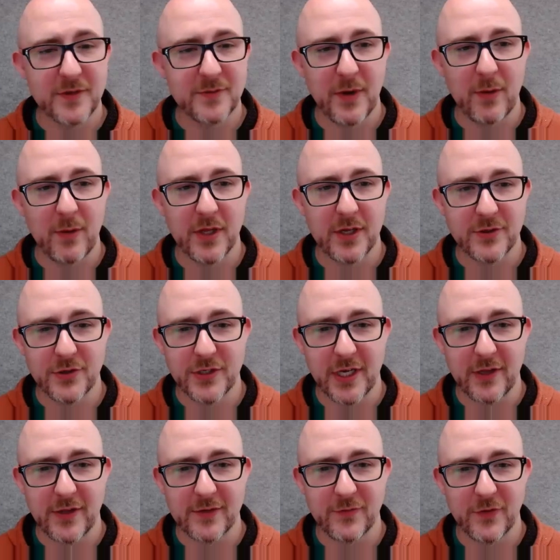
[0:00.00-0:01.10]
It's my pleasure,
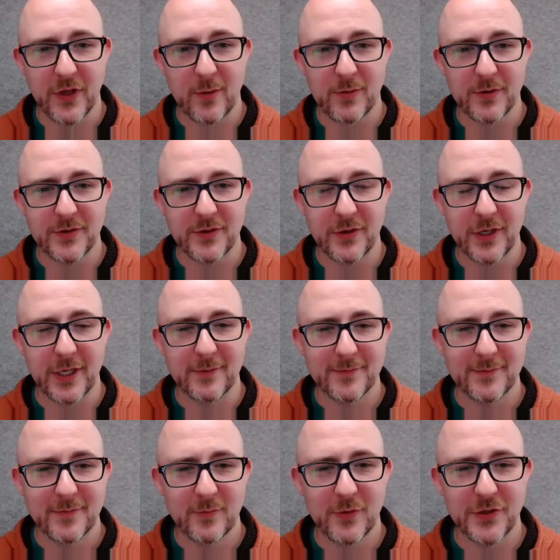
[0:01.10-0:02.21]
Jay. Thanks for the opportunity.
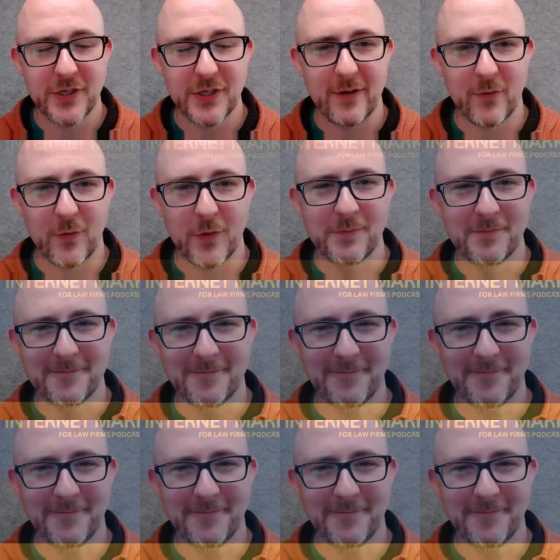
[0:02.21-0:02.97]
Appreciate it, everyone.